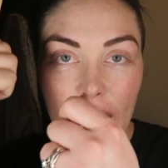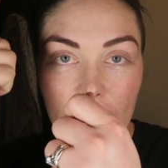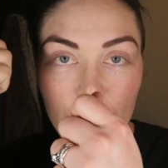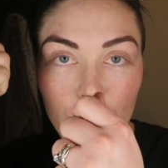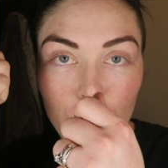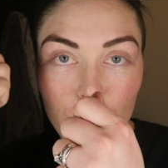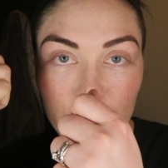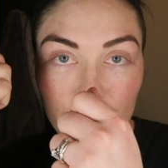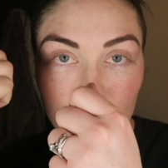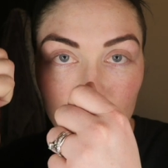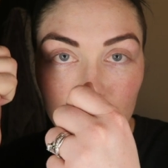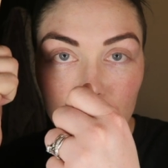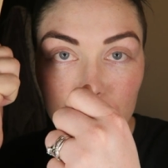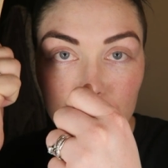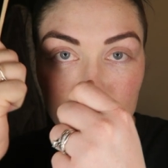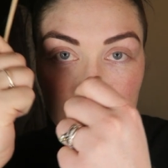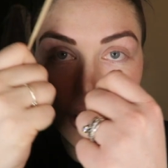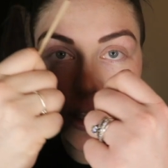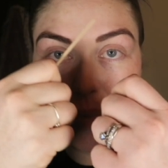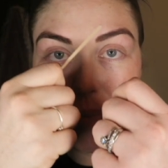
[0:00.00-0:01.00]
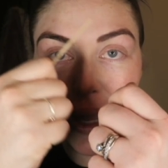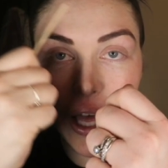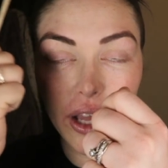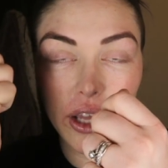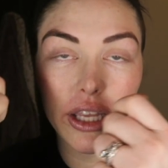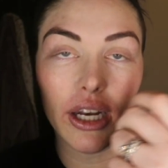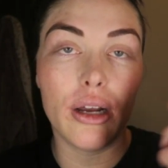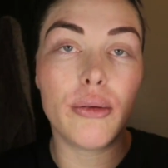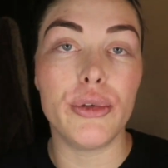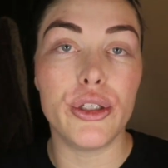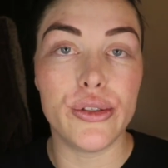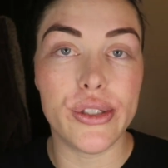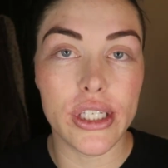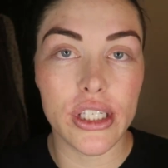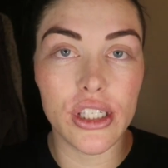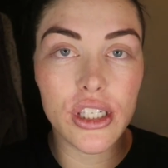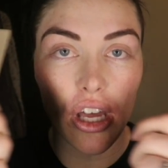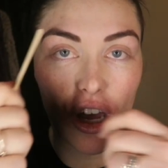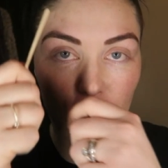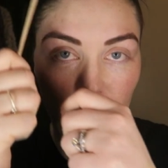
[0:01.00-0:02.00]
And when you use the Pellin, I'm
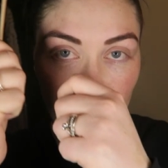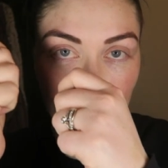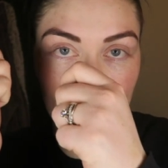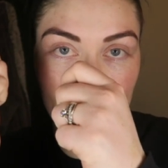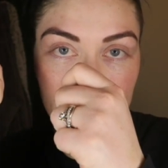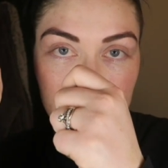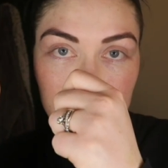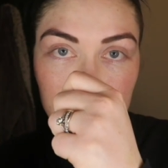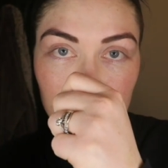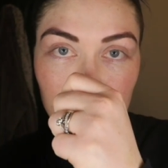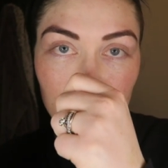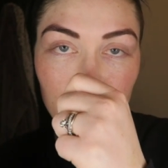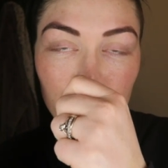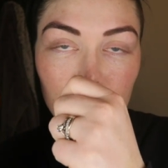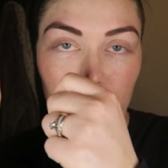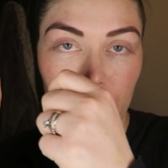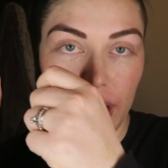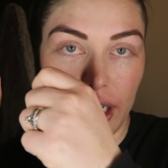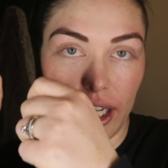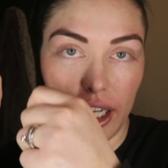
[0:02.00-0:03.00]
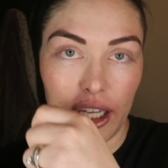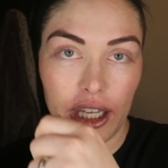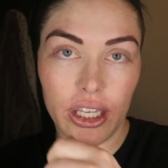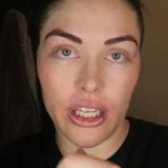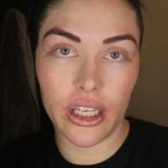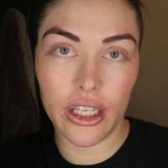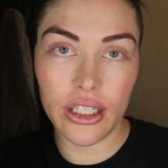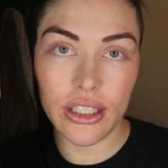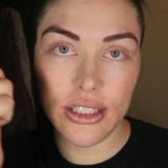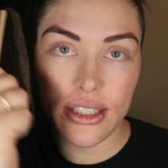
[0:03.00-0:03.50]
using soft wax, you're gonna